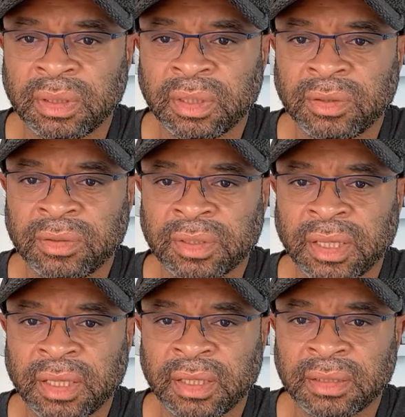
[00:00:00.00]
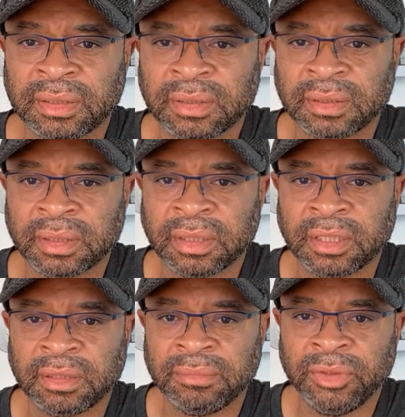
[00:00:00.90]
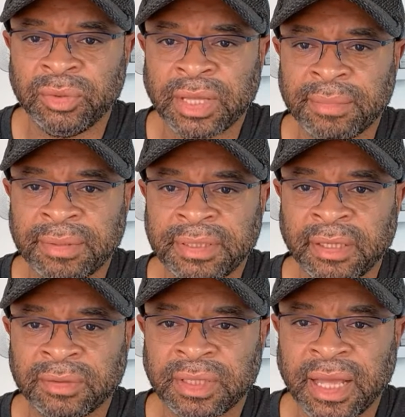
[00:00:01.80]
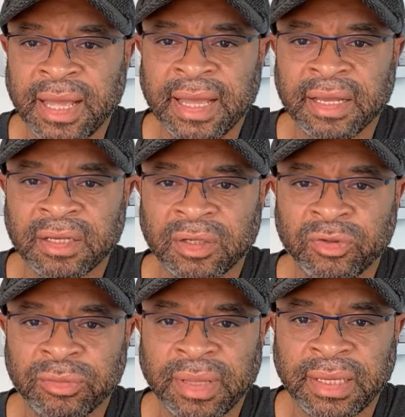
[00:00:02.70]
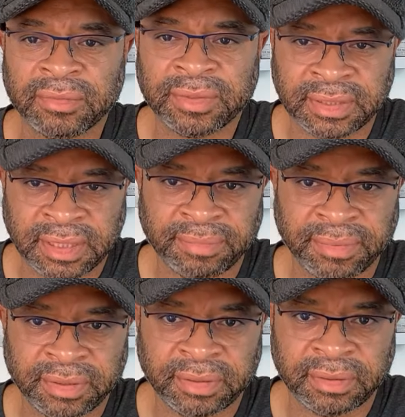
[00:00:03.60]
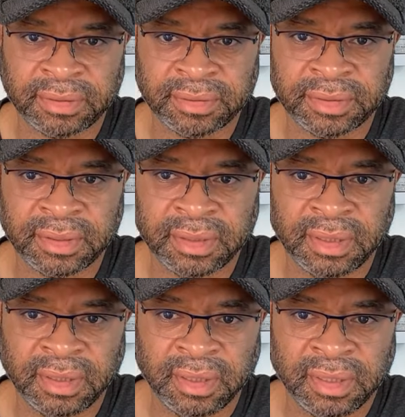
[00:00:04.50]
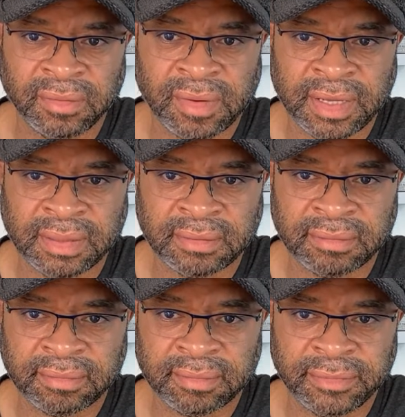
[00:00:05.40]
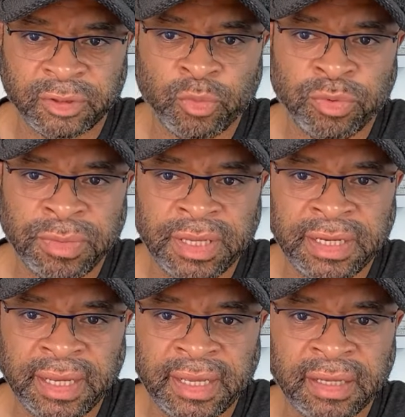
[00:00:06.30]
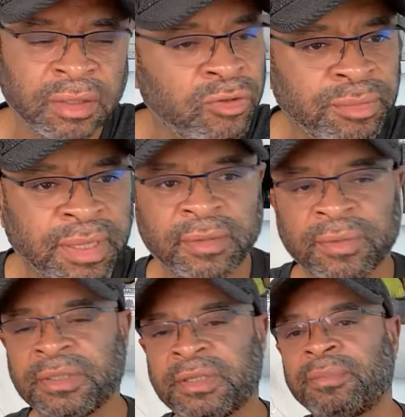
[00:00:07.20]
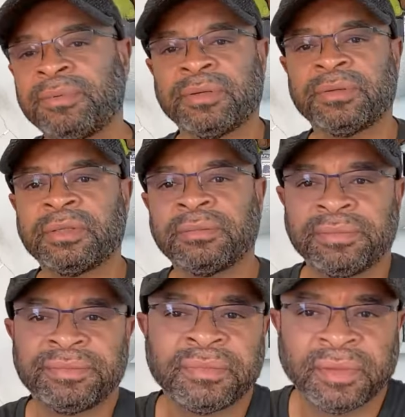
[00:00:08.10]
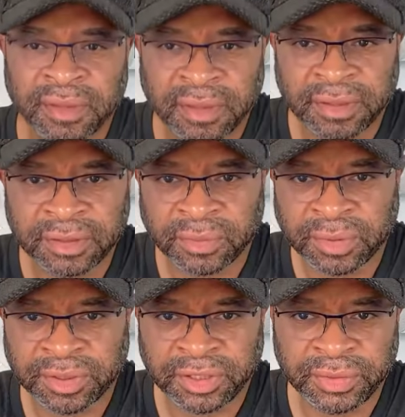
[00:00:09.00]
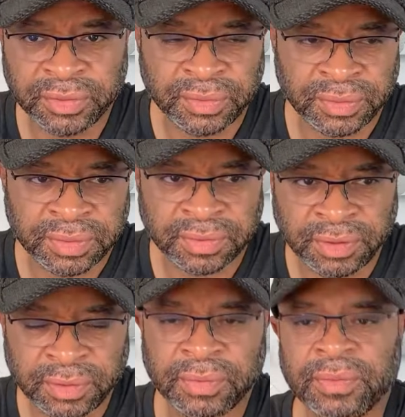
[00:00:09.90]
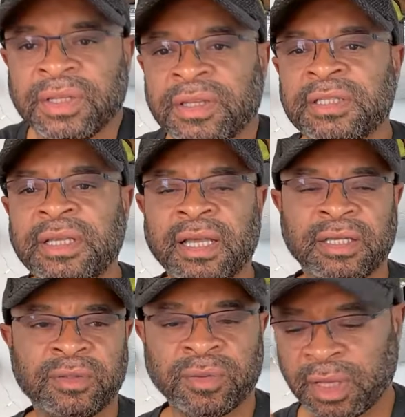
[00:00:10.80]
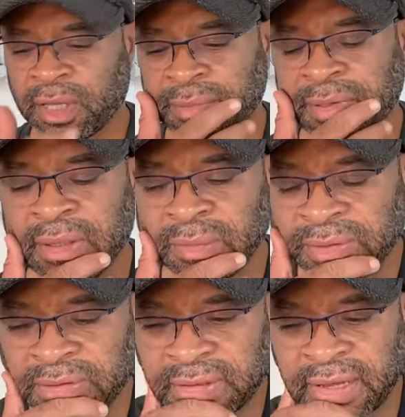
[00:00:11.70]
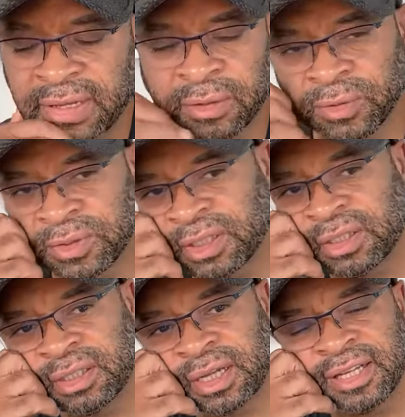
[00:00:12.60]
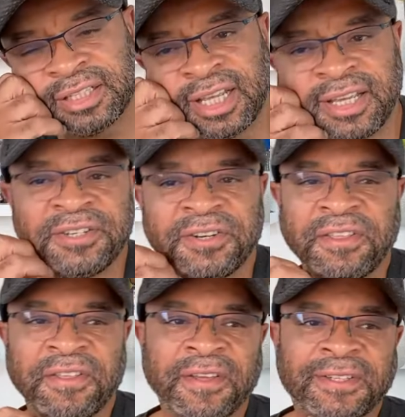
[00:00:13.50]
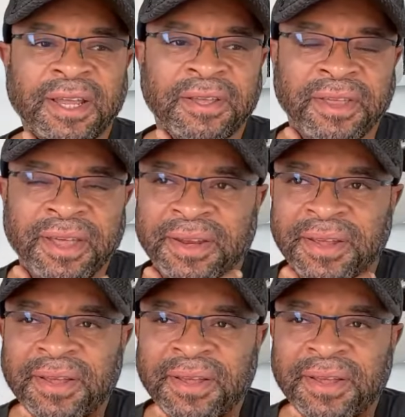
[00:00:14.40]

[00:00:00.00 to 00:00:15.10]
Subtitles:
Okay, mu kappa delta and glutamate receptors, right? Dopamine and glutamate receptors. So we're going to use in this case, when they come in with psychosis and agitation and things like that,